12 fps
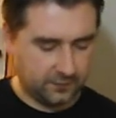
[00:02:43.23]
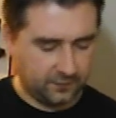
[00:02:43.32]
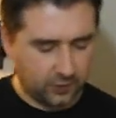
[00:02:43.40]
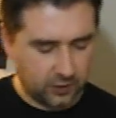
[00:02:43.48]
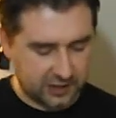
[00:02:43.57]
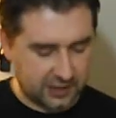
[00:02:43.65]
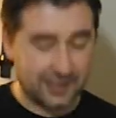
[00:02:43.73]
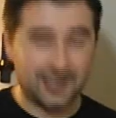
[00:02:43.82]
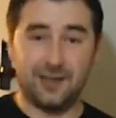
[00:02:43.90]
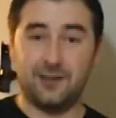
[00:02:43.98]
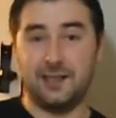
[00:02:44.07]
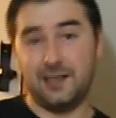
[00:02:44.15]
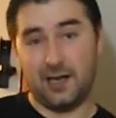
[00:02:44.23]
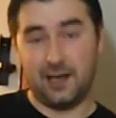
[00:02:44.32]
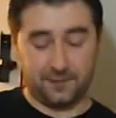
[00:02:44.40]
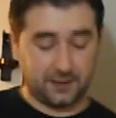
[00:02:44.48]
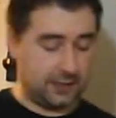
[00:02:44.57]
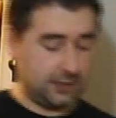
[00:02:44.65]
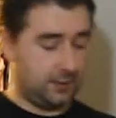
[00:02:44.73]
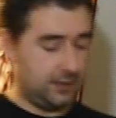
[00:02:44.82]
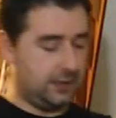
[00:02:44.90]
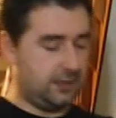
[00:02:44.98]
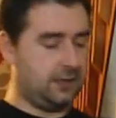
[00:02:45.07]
Unfortunately, I only need 1/2 kilo of this,